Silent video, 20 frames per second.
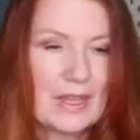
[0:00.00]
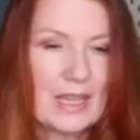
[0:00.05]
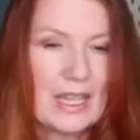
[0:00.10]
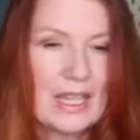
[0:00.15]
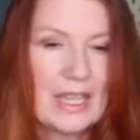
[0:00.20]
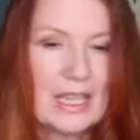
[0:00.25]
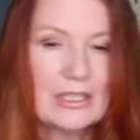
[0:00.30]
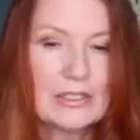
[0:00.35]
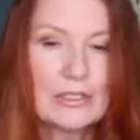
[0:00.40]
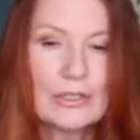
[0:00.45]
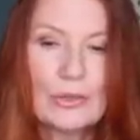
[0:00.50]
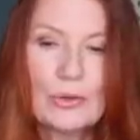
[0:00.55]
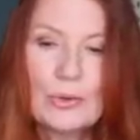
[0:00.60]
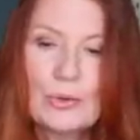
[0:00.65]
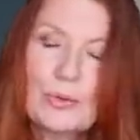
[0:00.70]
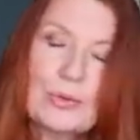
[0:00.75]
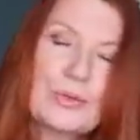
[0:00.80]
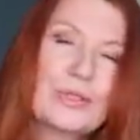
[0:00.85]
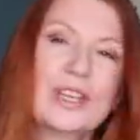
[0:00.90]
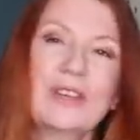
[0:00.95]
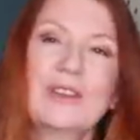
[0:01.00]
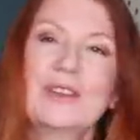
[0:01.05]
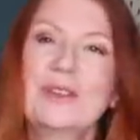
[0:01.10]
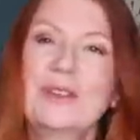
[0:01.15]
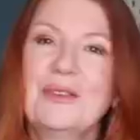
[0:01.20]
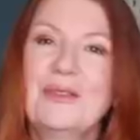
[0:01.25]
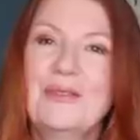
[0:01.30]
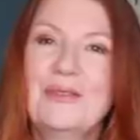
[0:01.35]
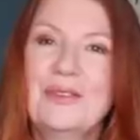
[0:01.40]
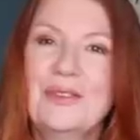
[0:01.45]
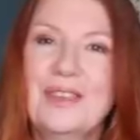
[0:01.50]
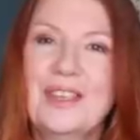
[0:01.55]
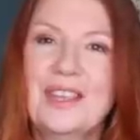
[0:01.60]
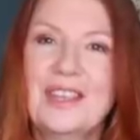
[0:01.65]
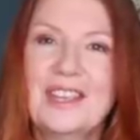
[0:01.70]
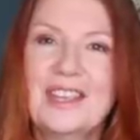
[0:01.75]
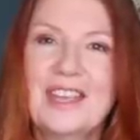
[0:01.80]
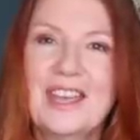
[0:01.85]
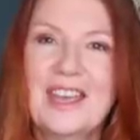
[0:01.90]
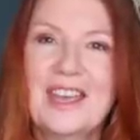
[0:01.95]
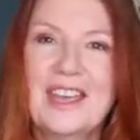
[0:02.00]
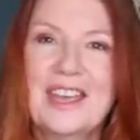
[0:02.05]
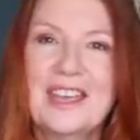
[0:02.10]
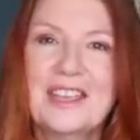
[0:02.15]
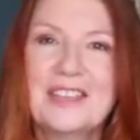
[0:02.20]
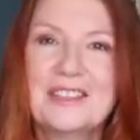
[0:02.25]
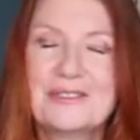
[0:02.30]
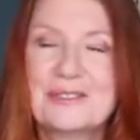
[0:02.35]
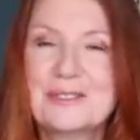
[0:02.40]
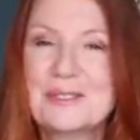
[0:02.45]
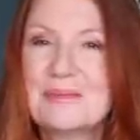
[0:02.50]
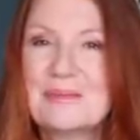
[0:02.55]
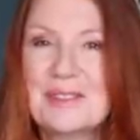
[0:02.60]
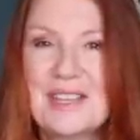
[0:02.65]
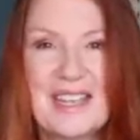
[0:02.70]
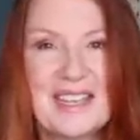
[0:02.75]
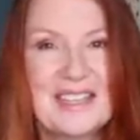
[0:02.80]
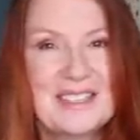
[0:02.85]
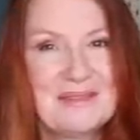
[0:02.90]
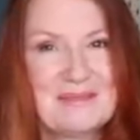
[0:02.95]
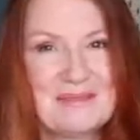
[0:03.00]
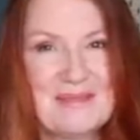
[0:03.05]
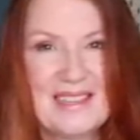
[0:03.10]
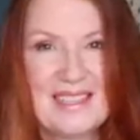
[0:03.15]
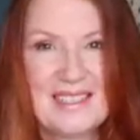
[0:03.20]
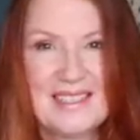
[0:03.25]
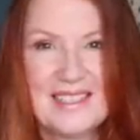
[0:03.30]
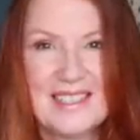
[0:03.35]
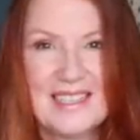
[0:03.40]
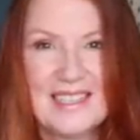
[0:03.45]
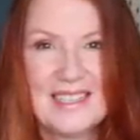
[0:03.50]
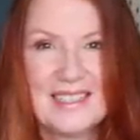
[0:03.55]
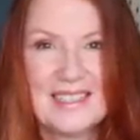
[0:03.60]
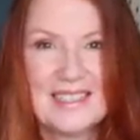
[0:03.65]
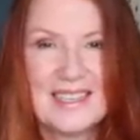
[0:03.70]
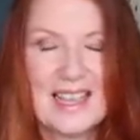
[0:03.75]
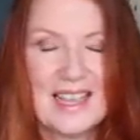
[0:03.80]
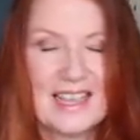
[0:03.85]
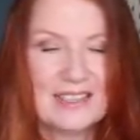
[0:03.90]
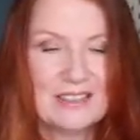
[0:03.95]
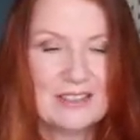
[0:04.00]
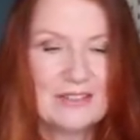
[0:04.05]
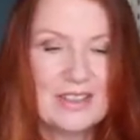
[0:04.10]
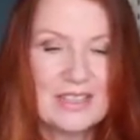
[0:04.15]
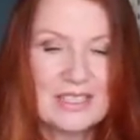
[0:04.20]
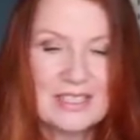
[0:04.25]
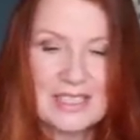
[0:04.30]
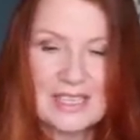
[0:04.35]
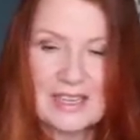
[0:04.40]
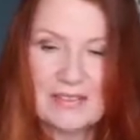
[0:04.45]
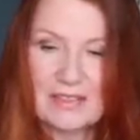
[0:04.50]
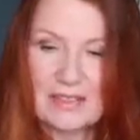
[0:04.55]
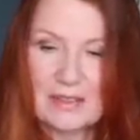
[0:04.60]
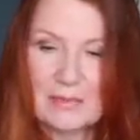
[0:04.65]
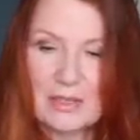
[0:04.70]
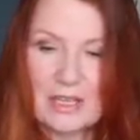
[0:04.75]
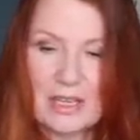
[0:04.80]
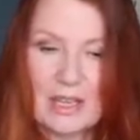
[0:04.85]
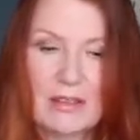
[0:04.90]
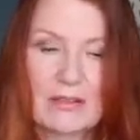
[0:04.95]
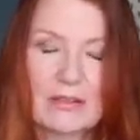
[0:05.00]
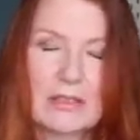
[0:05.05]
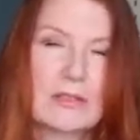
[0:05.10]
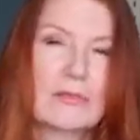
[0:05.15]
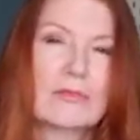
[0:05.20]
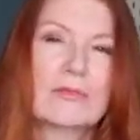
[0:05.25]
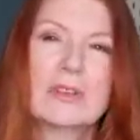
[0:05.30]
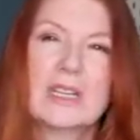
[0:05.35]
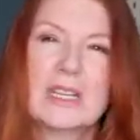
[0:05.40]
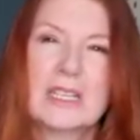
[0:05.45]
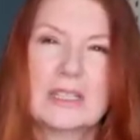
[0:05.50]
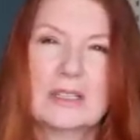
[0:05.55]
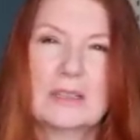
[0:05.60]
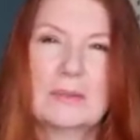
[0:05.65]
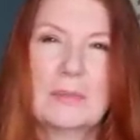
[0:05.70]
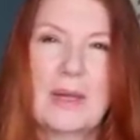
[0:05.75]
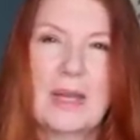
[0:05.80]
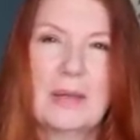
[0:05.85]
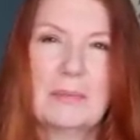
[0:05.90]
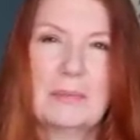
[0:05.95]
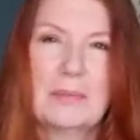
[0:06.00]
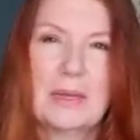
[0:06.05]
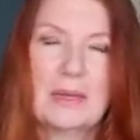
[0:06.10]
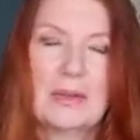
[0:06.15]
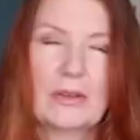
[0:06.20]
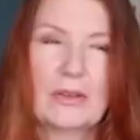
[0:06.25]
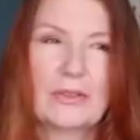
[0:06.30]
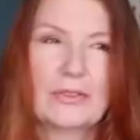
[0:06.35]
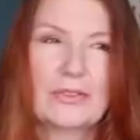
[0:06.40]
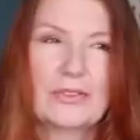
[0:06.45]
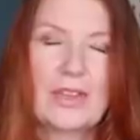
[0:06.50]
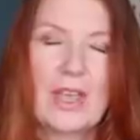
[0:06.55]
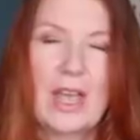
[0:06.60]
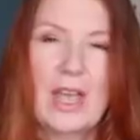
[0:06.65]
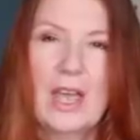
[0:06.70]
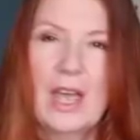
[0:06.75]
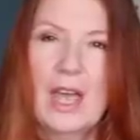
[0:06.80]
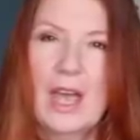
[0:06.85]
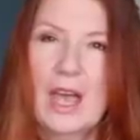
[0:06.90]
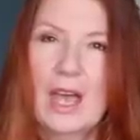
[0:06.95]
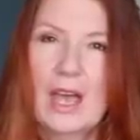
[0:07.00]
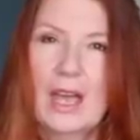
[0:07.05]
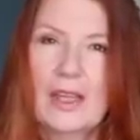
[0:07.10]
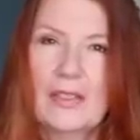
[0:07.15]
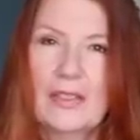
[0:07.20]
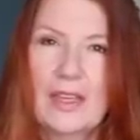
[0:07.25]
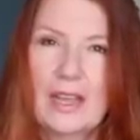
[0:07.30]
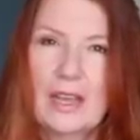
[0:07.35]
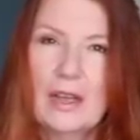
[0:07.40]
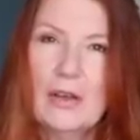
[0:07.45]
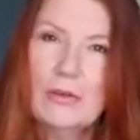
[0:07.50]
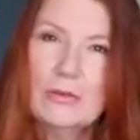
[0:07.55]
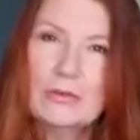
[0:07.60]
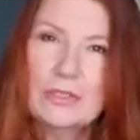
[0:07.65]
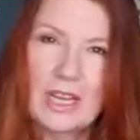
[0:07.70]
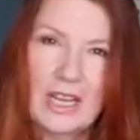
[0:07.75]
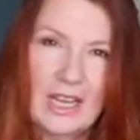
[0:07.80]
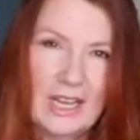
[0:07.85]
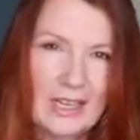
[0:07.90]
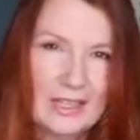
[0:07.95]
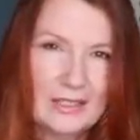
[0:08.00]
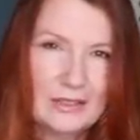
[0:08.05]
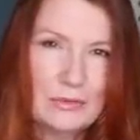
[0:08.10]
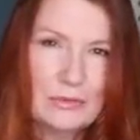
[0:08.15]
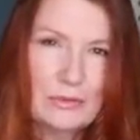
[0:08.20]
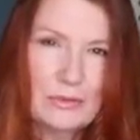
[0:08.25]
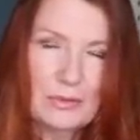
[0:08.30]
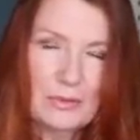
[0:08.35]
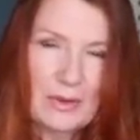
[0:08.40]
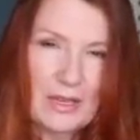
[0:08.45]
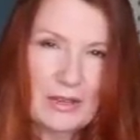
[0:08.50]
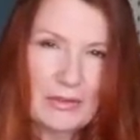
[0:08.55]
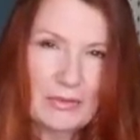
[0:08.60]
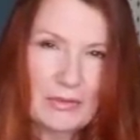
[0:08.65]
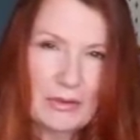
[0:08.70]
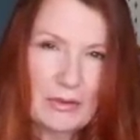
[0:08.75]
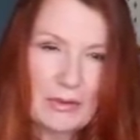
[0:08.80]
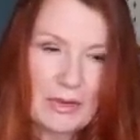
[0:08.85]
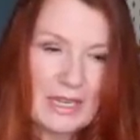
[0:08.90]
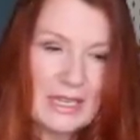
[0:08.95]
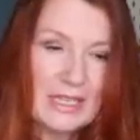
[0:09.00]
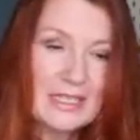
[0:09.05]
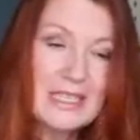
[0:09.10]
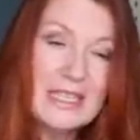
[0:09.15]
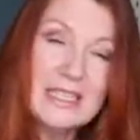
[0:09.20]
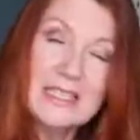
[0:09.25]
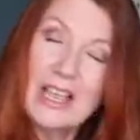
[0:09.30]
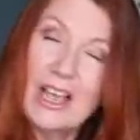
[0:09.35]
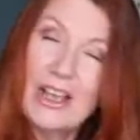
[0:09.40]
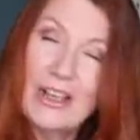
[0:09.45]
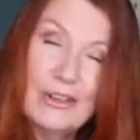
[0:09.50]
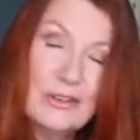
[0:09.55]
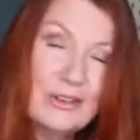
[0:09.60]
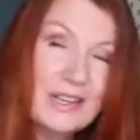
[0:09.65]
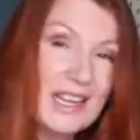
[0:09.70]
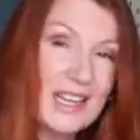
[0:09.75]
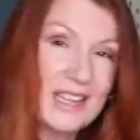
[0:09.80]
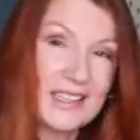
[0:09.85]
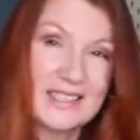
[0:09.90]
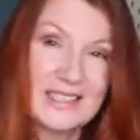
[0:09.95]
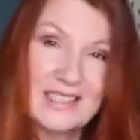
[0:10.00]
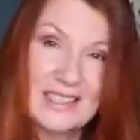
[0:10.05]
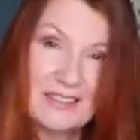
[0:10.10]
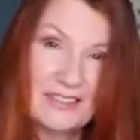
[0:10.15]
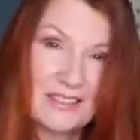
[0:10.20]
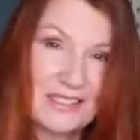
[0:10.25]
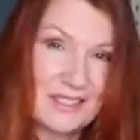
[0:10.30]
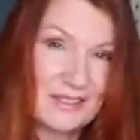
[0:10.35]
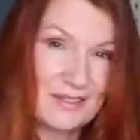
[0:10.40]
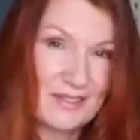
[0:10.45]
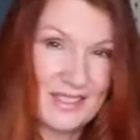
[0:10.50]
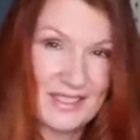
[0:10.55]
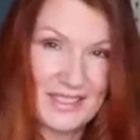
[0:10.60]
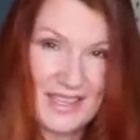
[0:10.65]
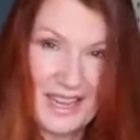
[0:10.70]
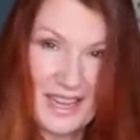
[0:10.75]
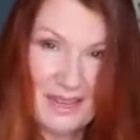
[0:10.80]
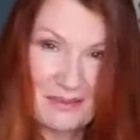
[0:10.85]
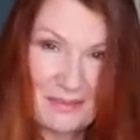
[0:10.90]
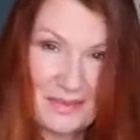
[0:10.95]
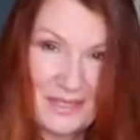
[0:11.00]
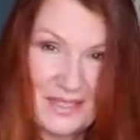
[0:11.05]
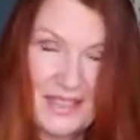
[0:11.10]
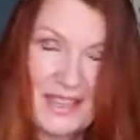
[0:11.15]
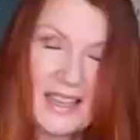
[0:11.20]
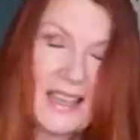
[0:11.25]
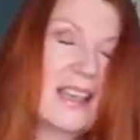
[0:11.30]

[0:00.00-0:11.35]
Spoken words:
It's also, if you're someone that hasn't made jeans and you fancy giving them a go, it's a really good pattern because they hold your hand all the way through it. It is only a series of steps.